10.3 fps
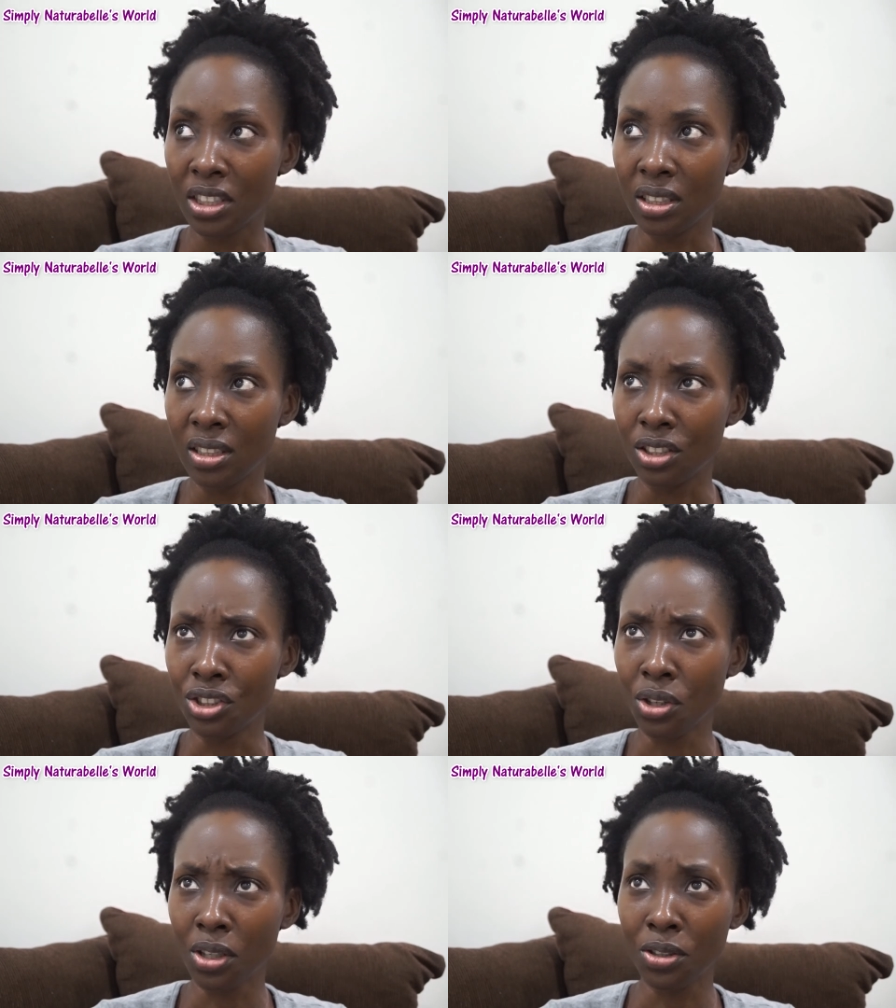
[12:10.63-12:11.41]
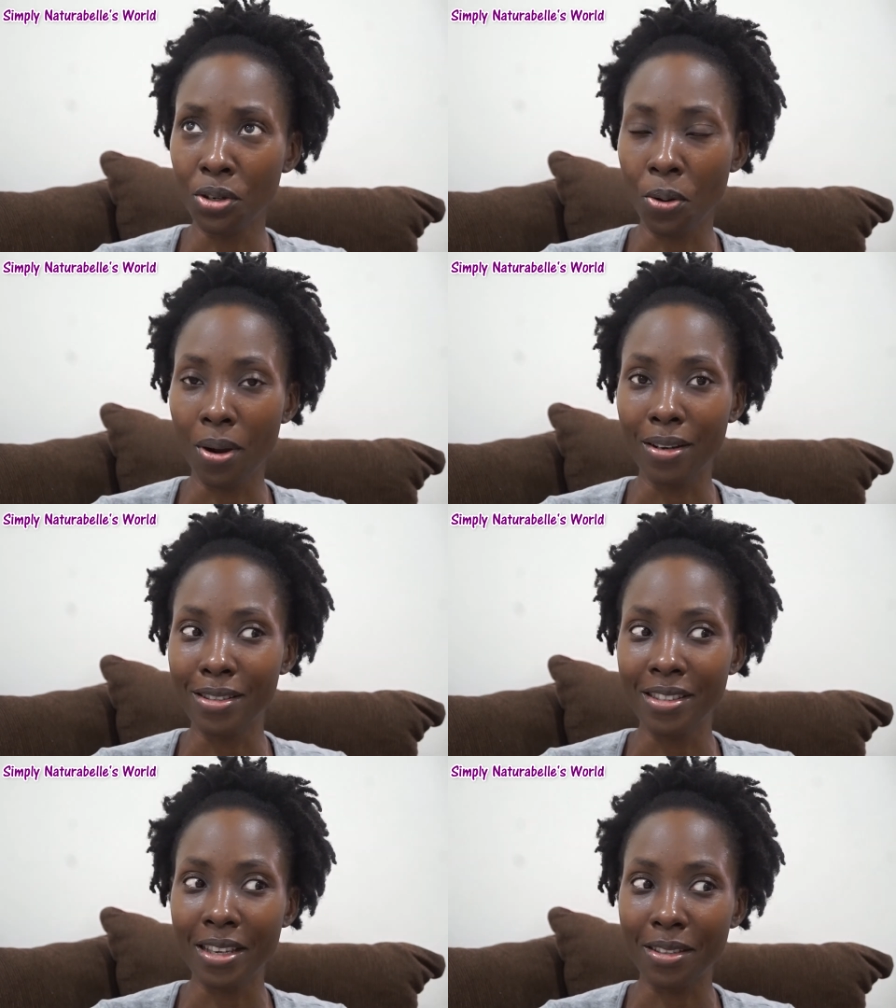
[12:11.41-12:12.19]
you sure you don't want to
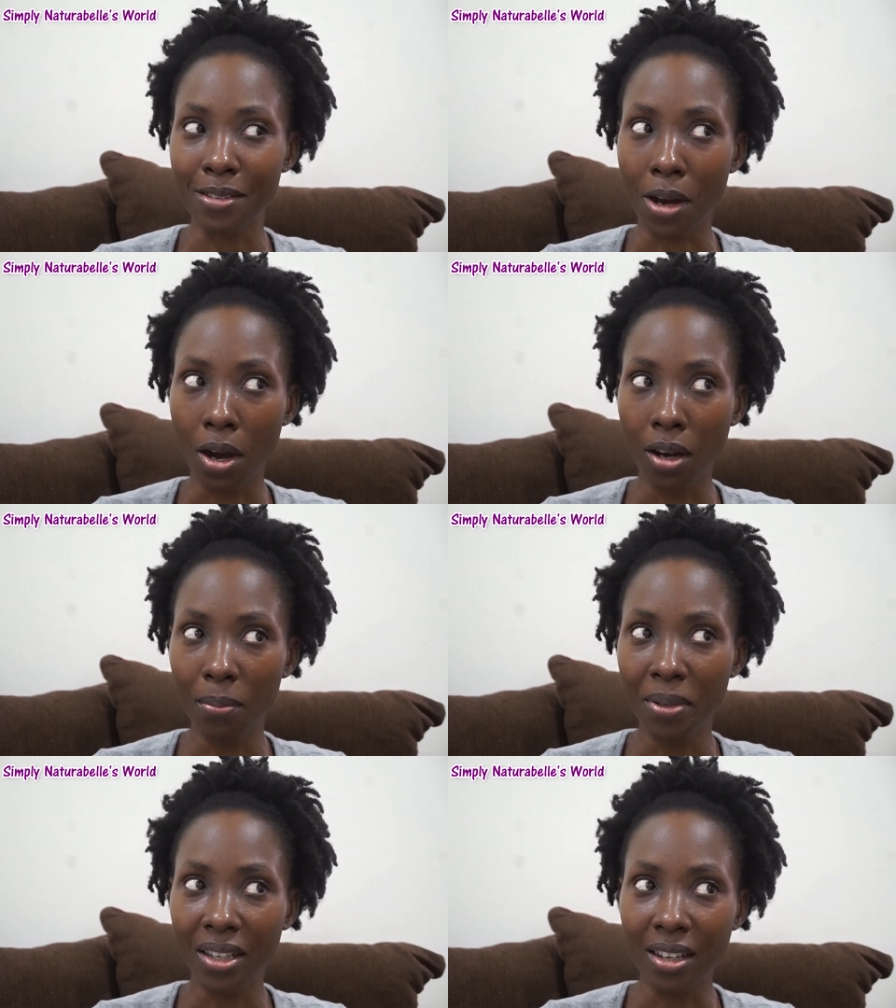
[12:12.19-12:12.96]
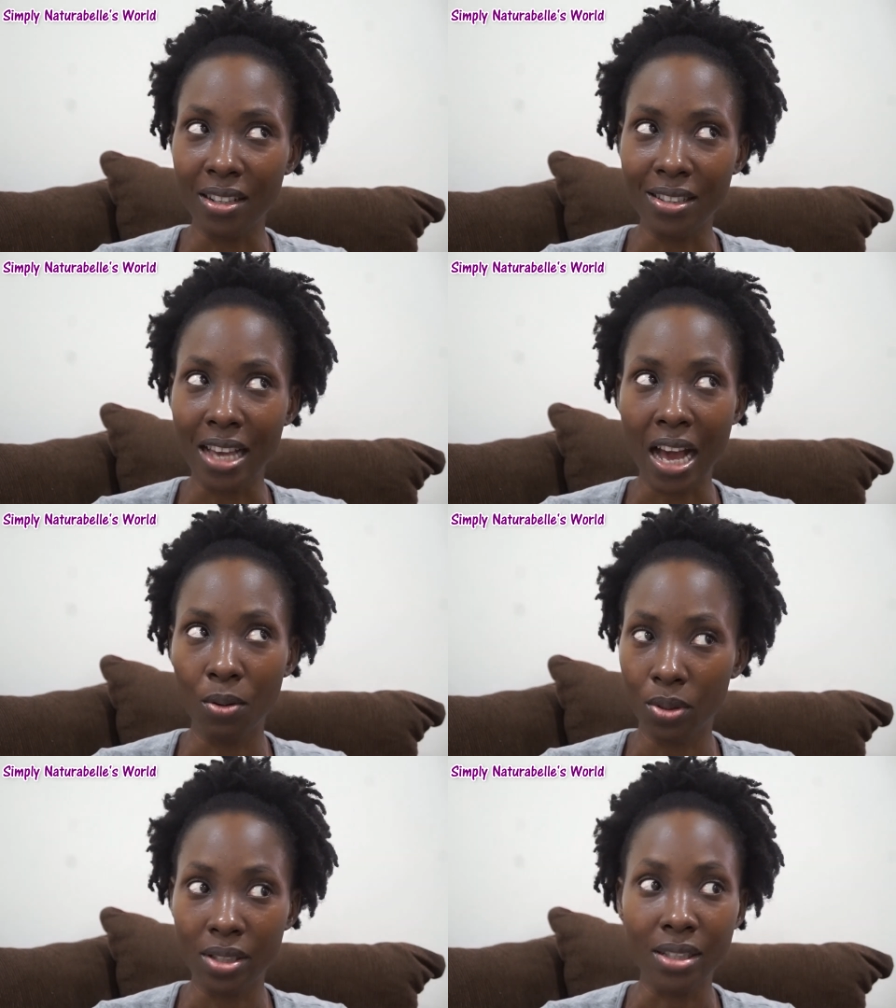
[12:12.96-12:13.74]
sit down because I
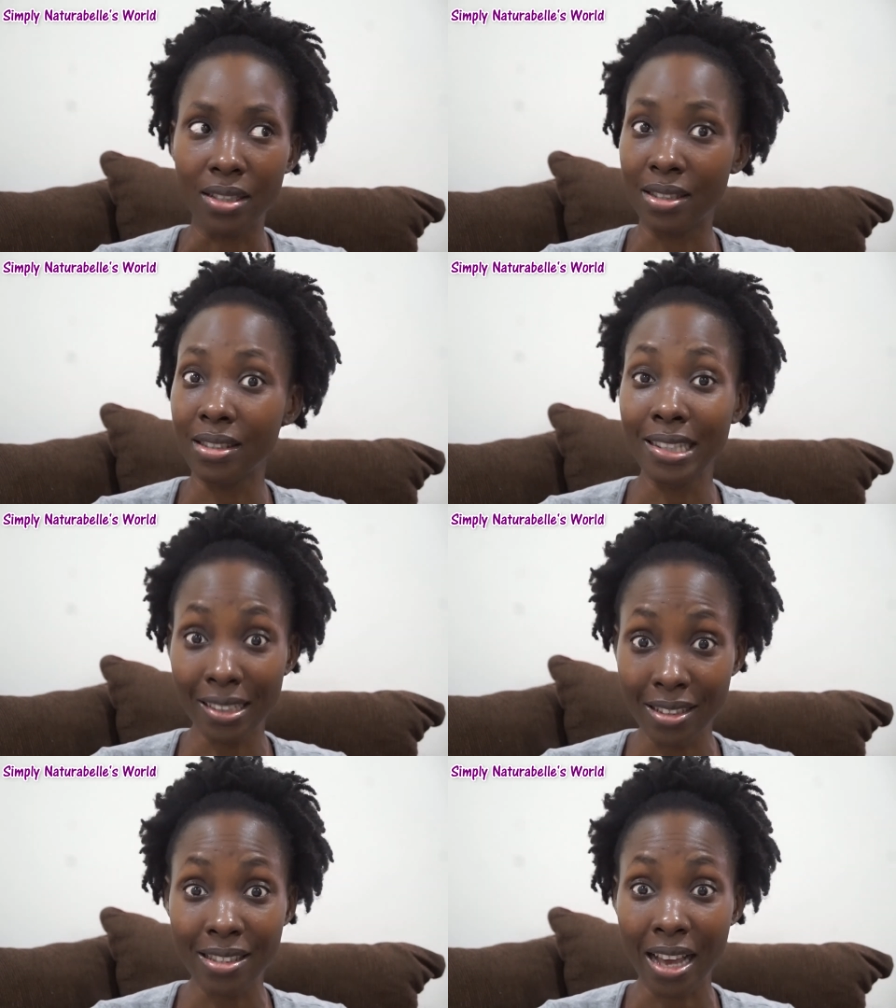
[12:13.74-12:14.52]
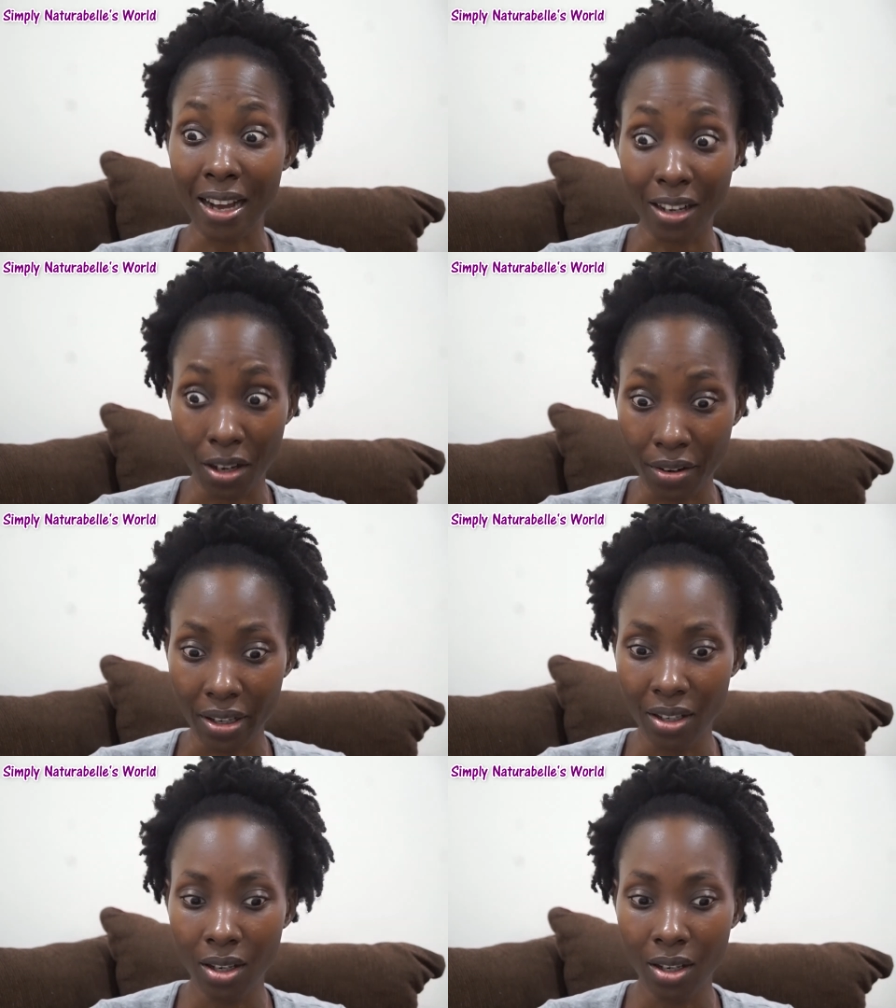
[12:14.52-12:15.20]
was asleep still staggering